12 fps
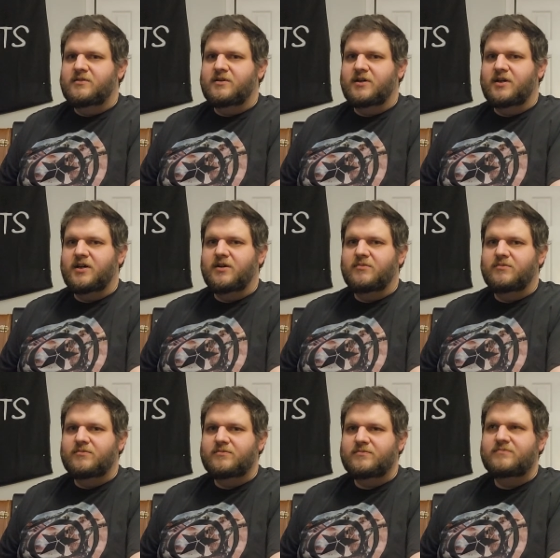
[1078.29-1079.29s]

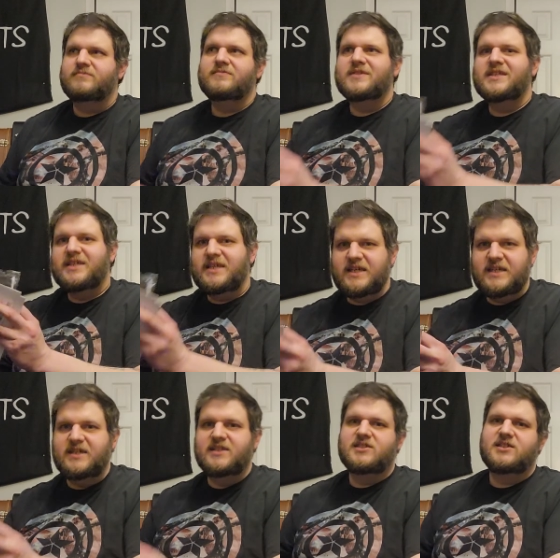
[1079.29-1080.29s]
um,
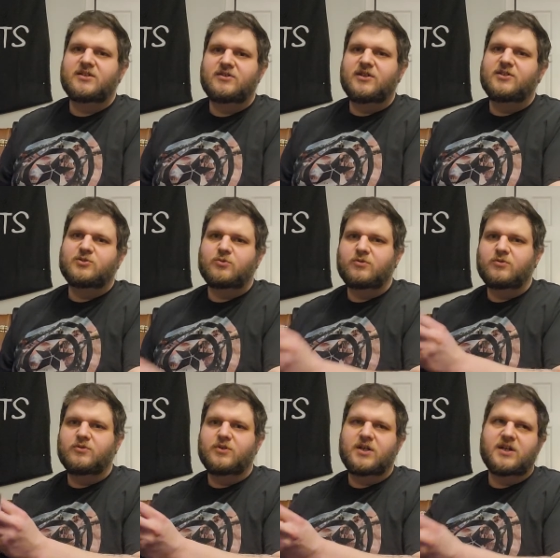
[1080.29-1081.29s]
E series
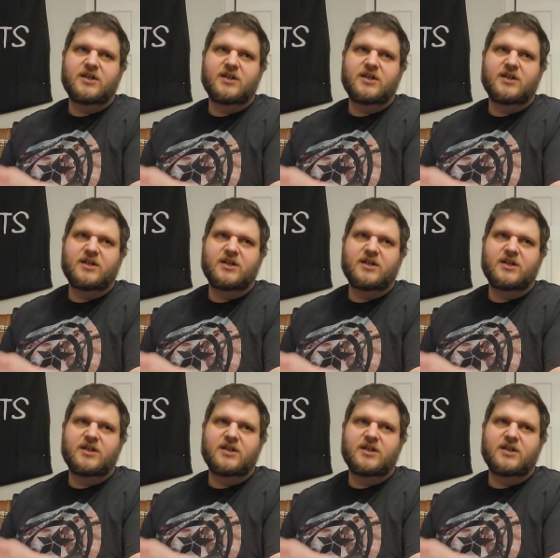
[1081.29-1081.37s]
or